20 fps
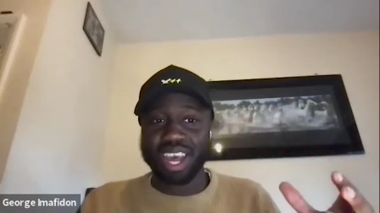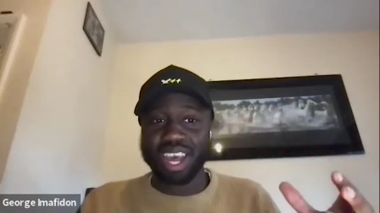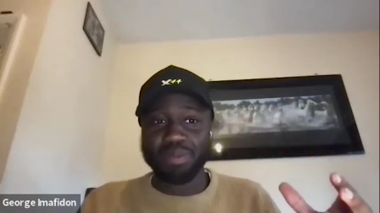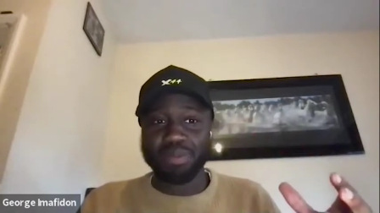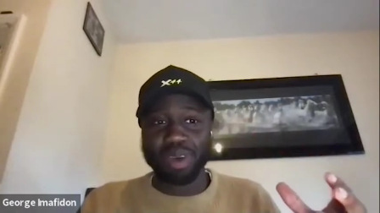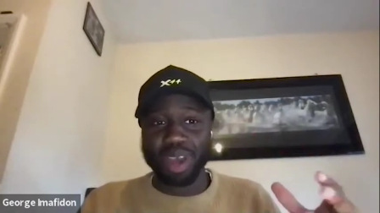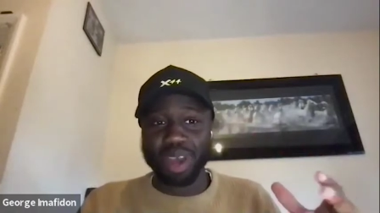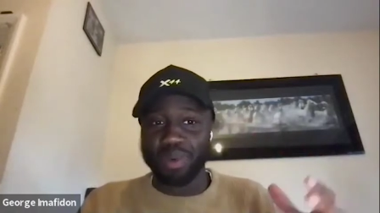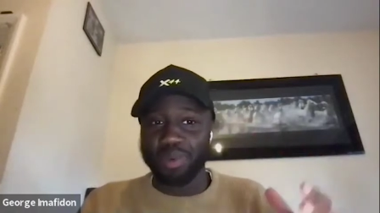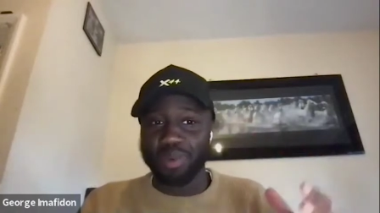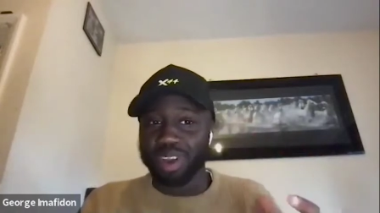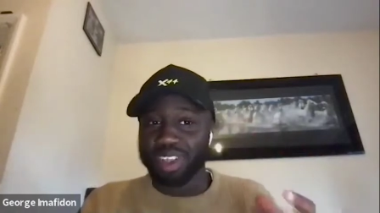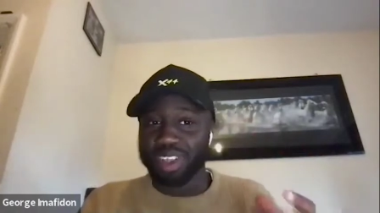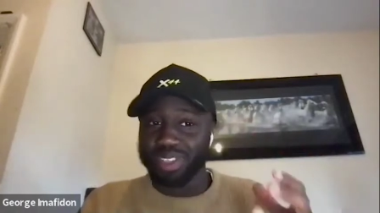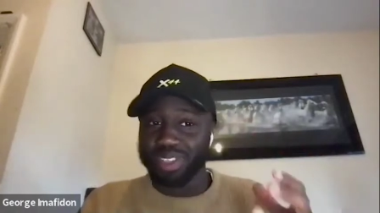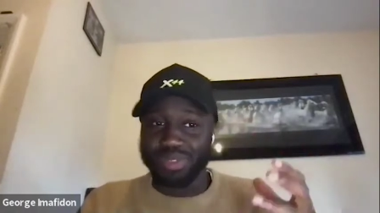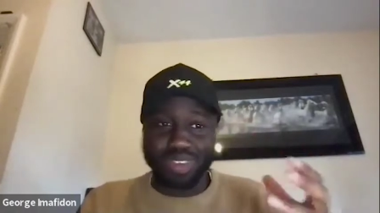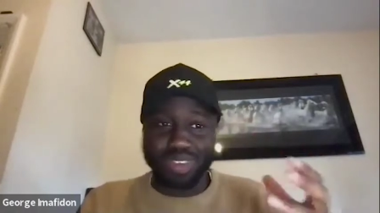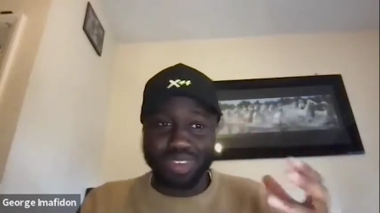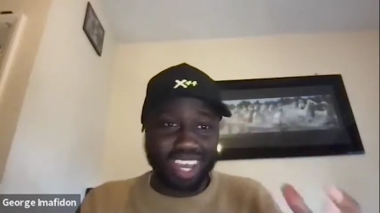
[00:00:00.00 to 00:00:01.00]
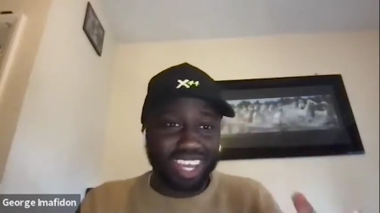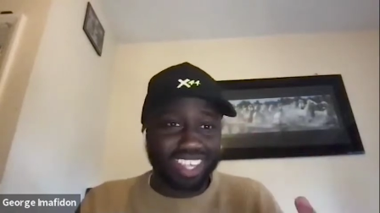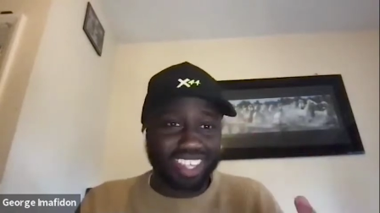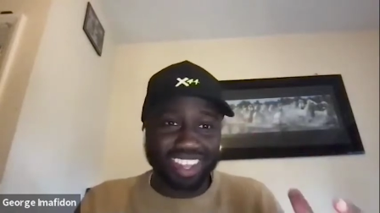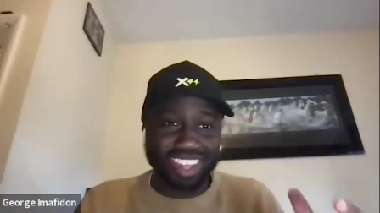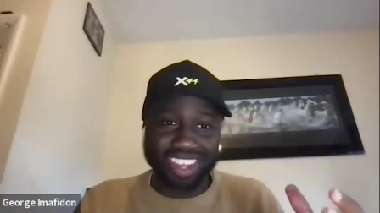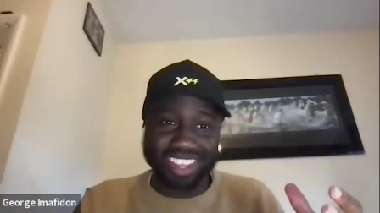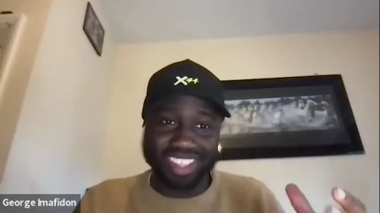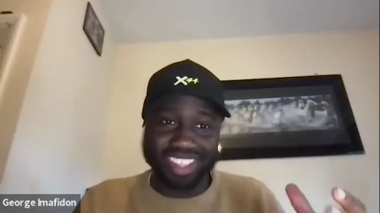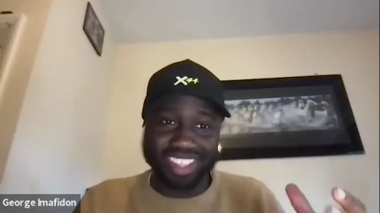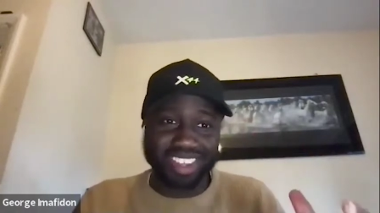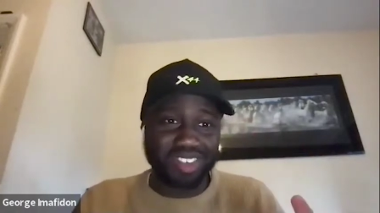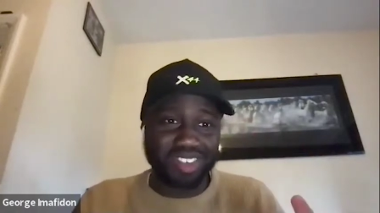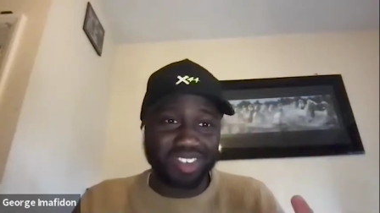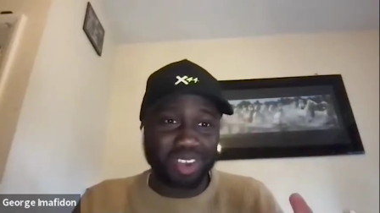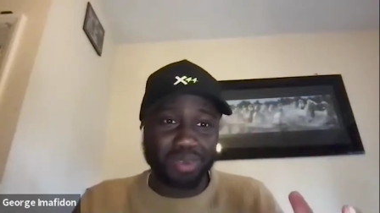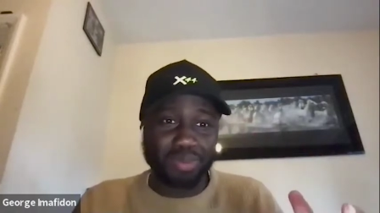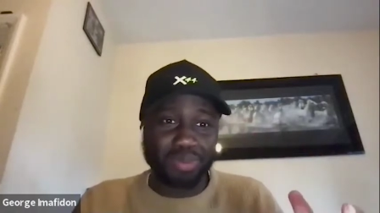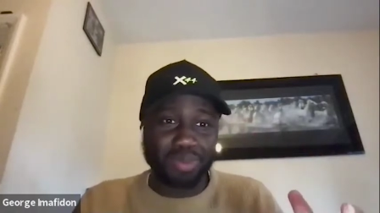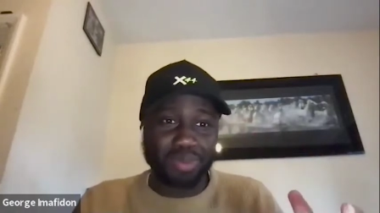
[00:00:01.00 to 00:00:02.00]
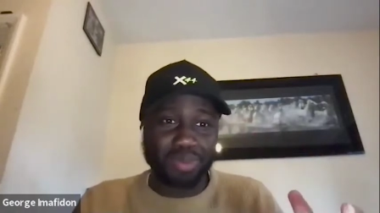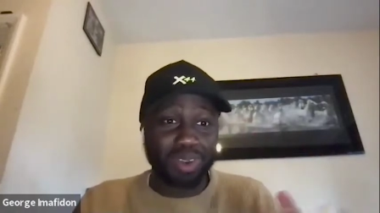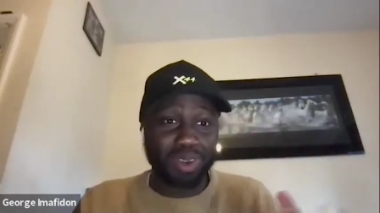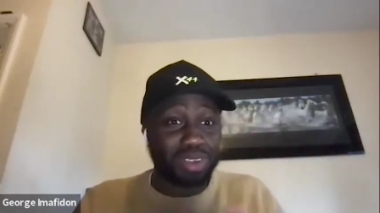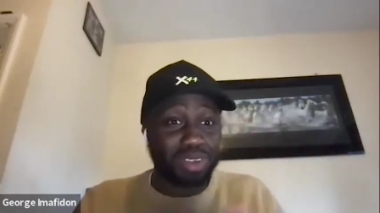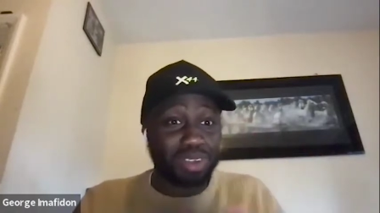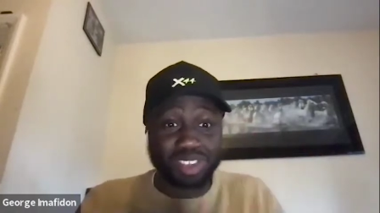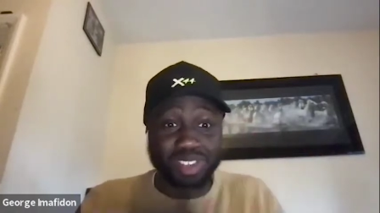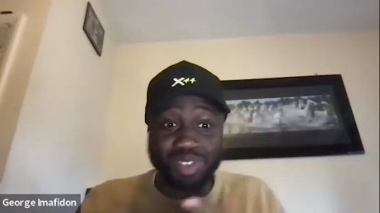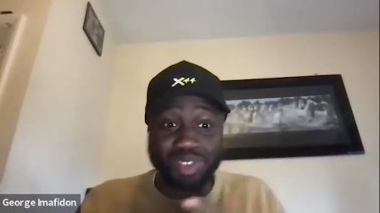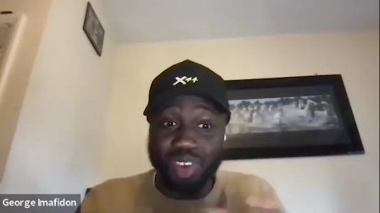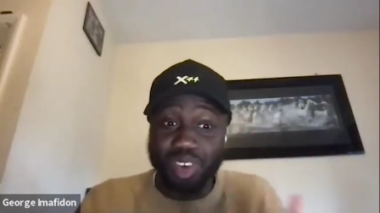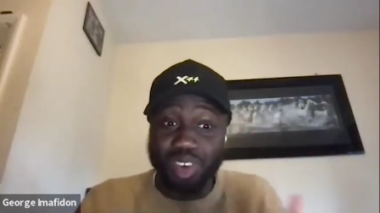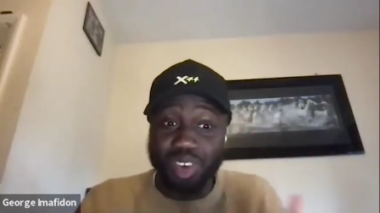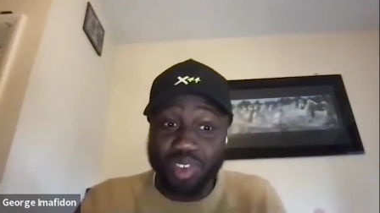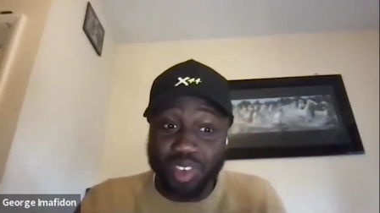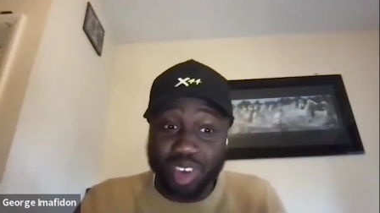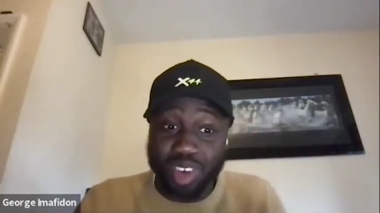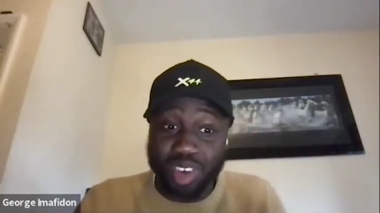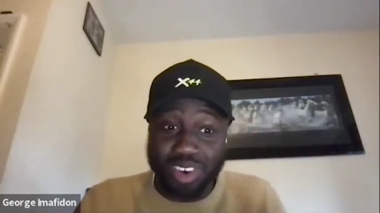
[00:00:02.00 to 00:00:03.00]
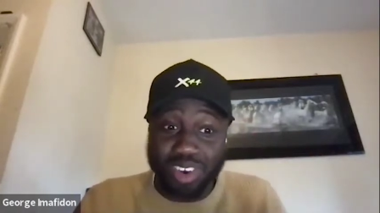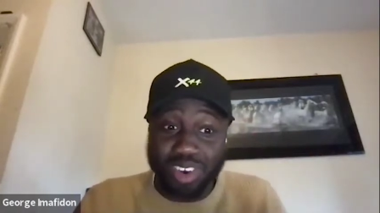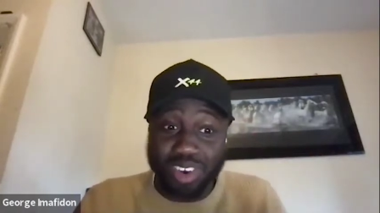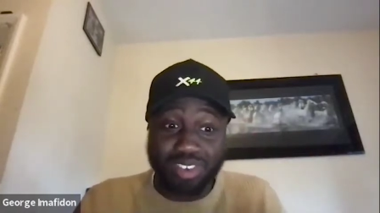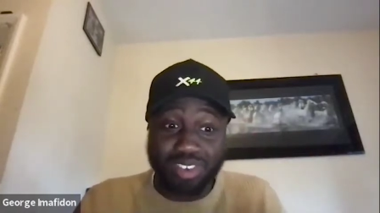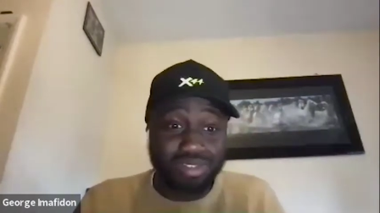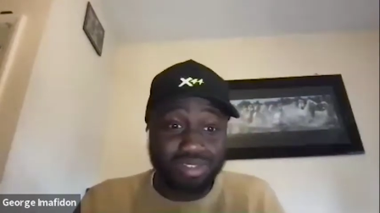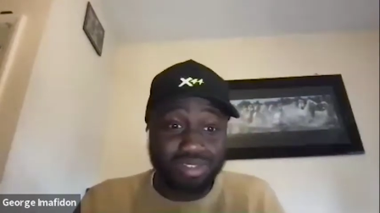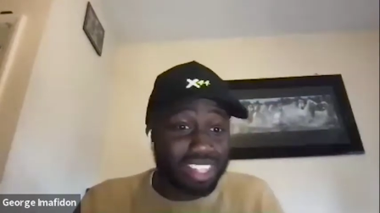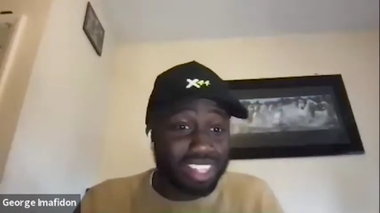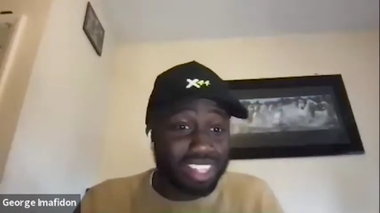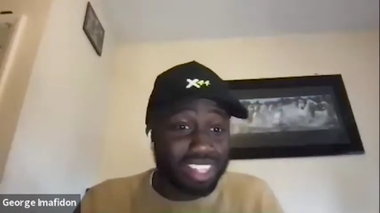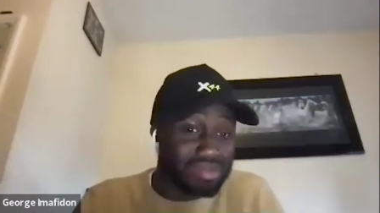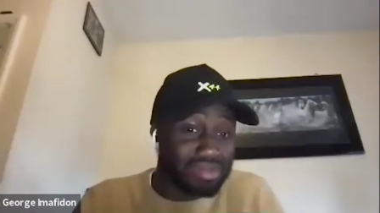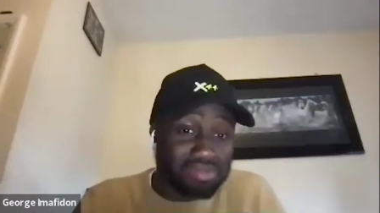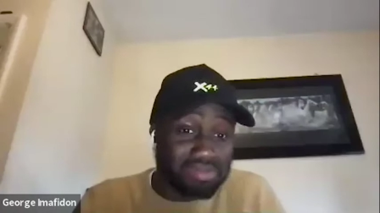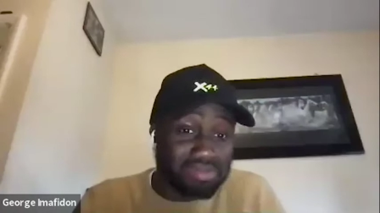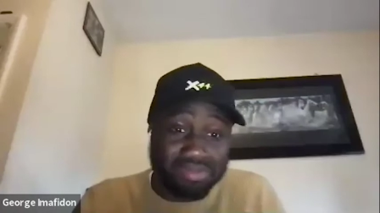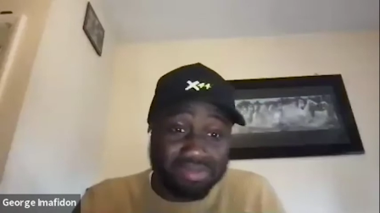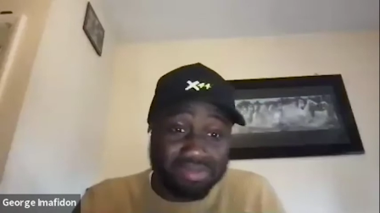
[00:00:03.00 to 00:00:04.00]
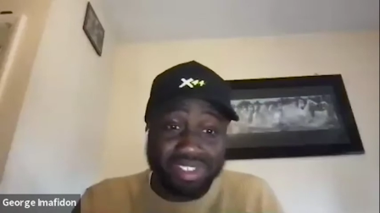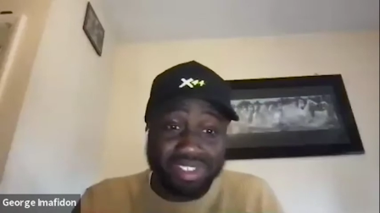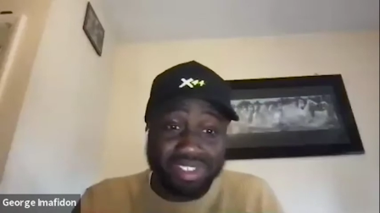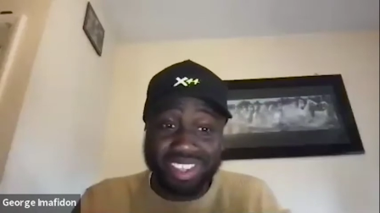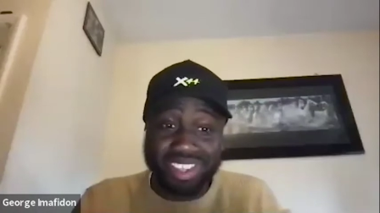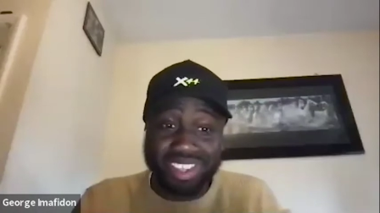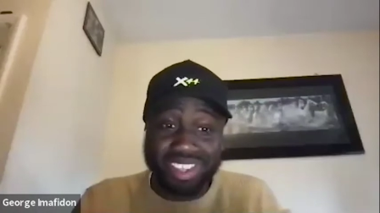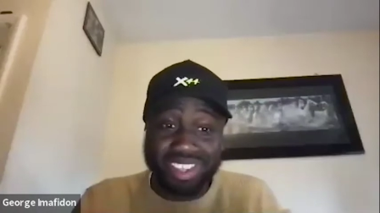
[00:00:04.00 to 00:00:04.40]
Um, and once fear starts to creep in, which is not real, it doesn't,